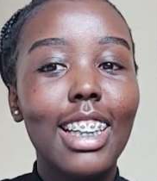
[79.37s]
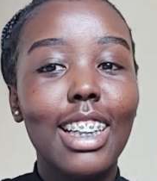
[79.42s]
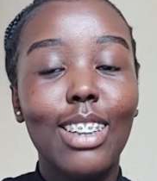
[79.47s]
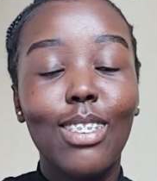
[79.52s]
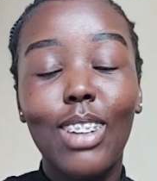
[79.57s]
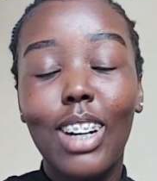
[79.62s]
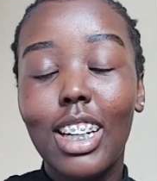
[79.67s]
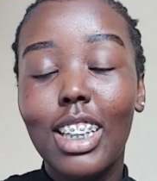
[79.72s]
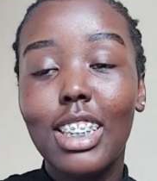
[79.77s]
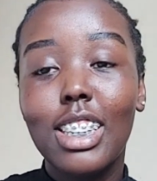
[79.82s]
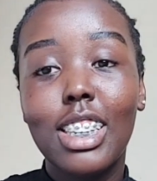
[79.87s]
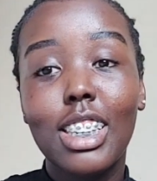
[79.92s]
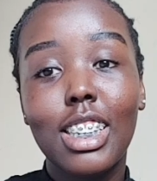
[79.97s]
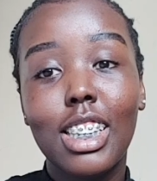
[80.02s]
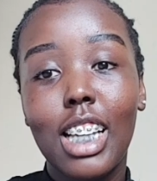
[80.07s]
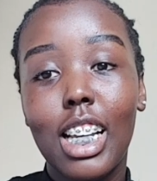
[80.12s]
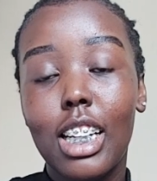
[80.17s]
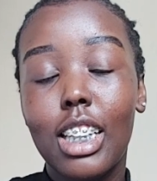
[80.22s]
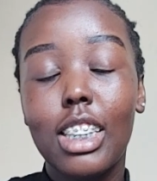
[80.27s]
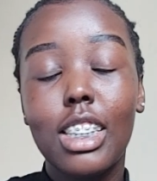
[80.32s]
Well, it's
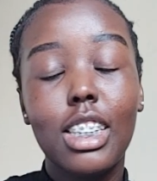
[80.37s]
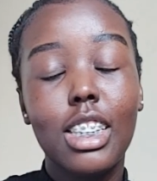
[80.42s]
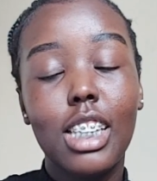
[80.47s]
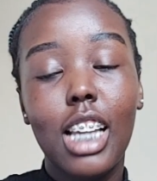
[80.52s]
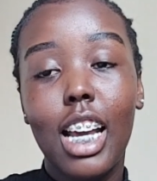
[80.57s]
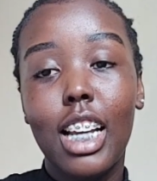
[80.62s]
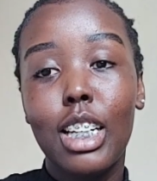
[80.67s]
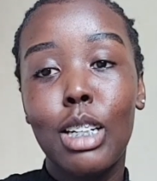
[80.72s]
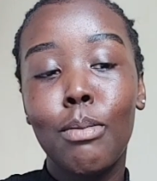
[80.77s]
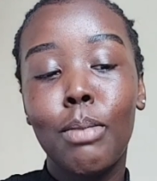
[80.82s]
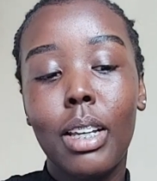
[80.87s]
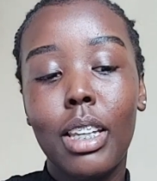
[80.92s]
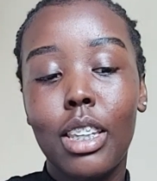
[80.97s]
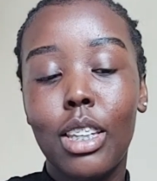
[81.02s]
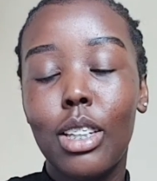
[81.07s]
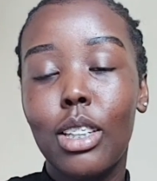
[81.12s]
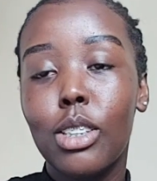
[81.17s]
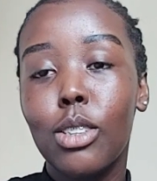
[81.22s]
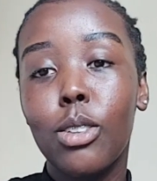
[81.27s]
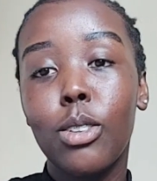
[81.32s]
hard, by the
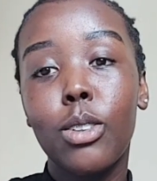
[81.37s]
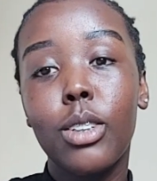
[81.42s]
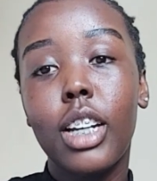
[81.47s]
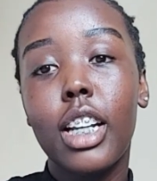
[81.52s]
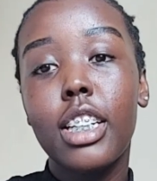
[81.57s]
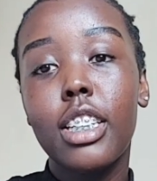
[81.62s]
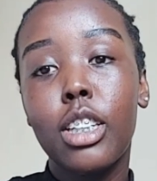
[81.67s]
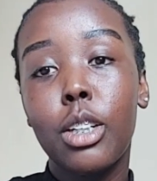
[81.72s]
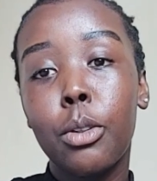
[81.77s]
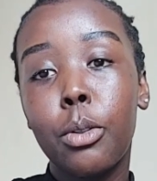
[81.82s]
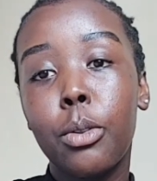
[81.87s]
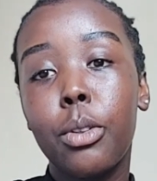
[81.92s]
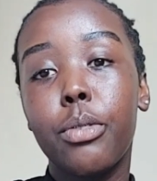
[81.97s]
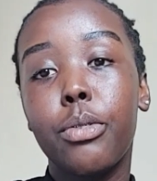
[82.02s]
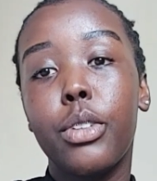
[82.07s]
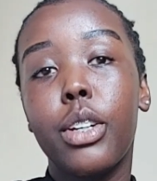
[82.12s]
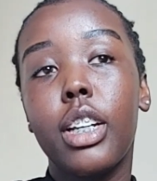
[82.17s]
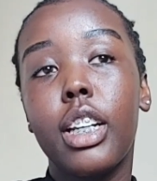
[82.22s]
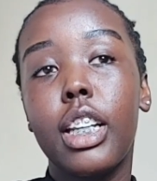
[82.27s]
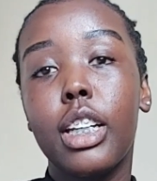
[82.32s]
way. So right now, if
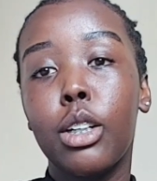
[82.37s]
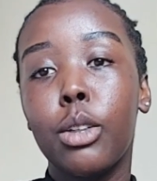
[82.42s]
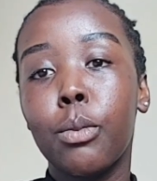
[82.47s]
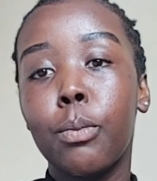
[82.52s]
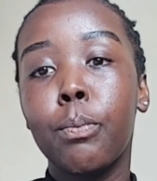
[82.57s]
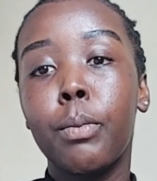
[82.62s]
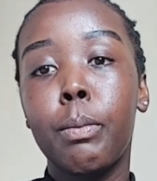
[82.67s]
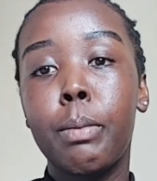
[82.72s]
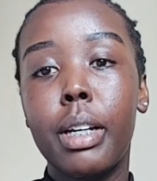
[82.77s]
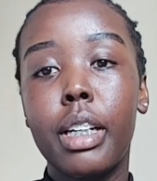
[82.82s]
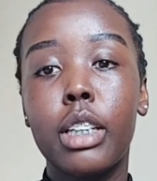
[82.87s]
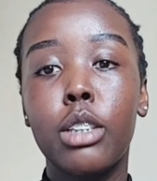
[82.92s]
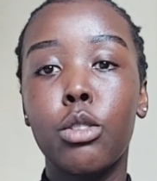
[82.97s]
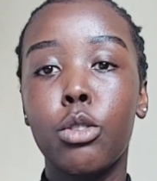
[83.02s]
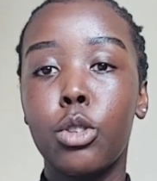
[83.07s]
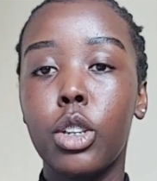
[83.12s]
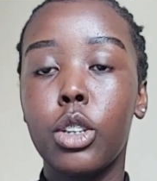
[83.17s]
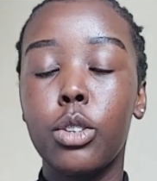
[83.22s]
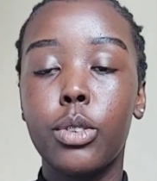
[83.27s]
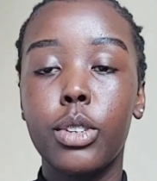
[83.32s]
you're like preparing to
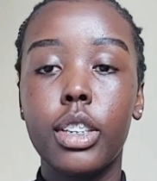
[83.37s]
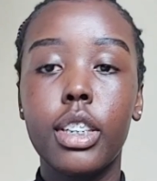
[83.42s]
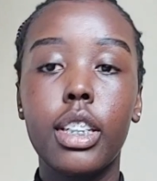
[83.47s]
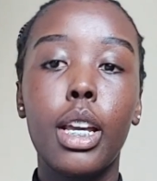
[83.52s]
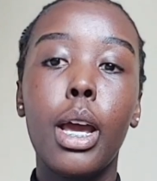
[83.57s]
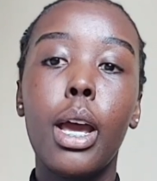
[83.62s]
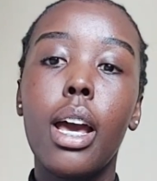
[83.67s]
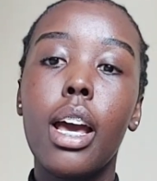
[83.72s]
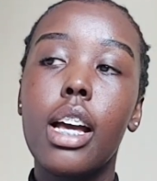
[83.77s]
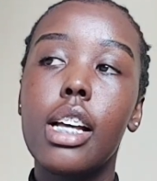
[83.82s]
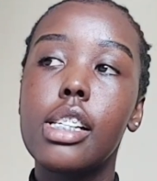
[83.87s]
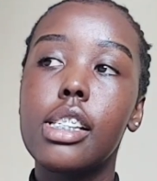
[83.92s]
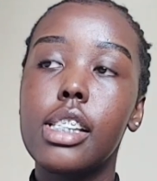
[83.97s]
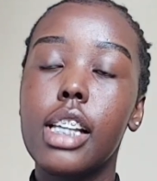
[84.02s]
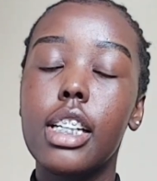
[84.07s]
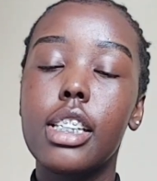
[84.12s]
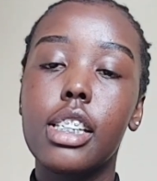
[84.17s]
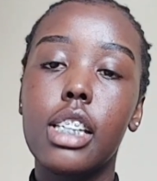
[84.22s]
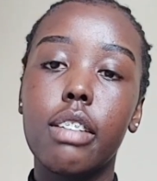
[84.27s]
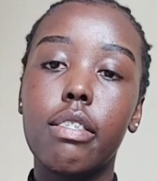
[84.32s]
join uni,
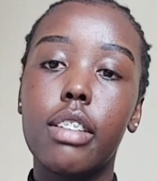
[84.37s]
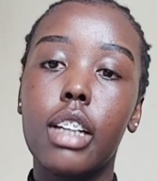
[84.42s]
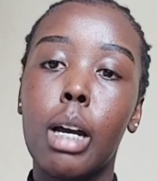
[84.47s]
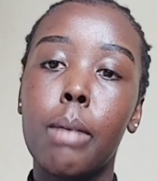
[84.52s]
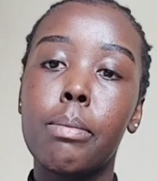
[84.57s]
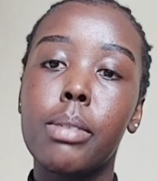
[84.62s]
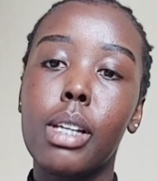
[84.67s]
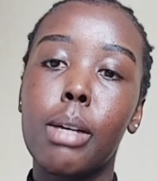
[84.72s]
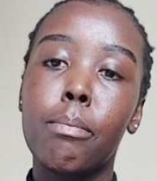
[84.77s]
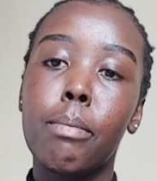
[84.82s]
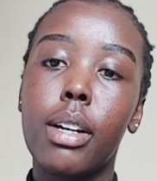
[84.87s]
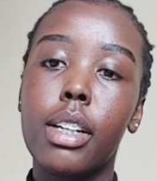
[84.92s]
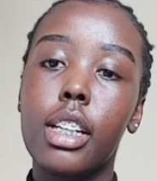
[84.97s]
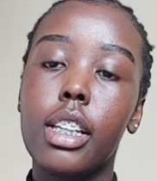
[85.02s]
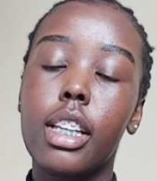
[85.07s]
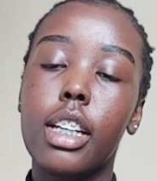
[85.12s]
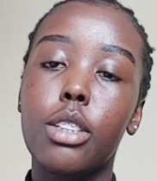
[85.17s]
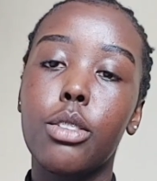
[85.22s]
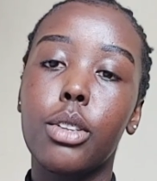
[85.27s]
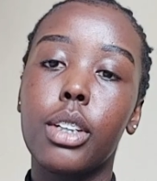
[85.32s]
start saving up some money
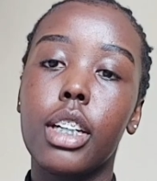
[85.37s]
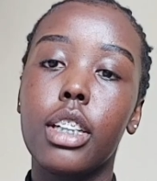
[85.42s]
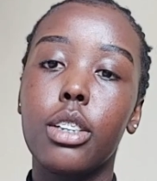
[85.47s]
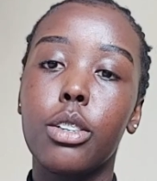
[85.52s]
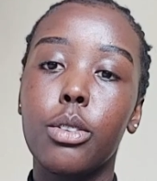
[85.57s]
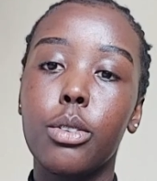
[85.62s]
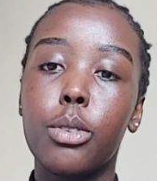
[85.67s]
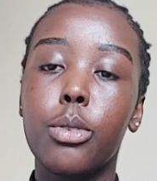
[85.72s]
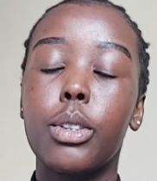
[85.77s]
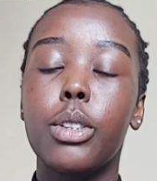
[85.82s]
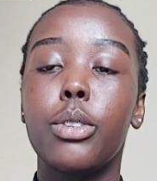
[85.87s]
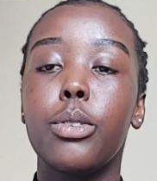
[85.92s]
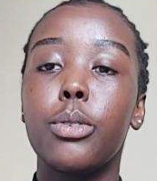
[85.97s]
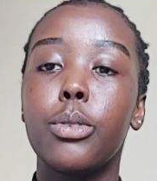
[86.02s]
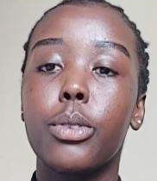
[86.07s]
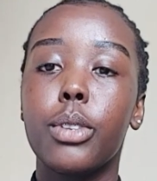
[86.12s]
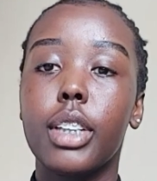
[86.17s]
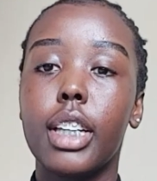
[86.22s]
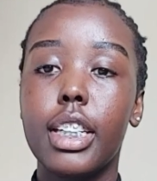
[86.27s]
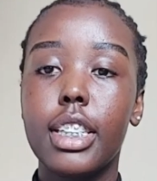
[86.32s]
that you can use when
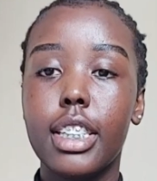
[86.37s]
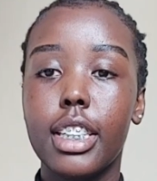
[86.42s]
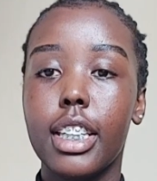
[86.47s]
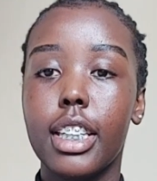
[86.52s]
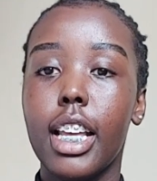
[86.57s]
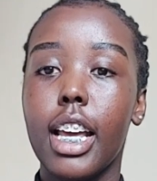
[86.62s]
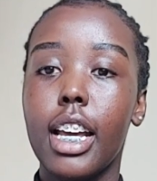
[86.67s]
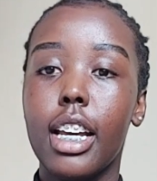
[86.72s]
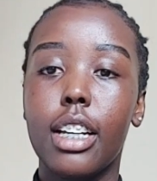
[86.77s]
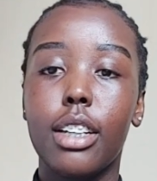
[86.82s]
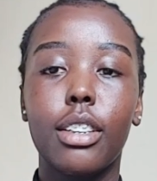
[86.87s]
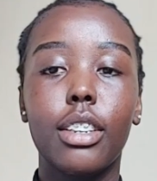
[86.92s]
you get there.